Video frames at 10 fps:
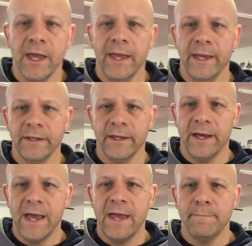and
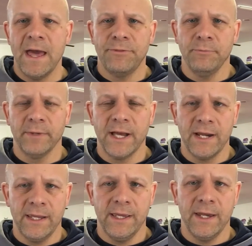it had Matthew
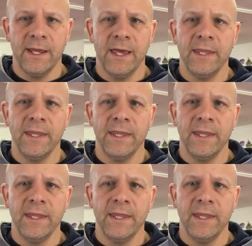McConaughey in it,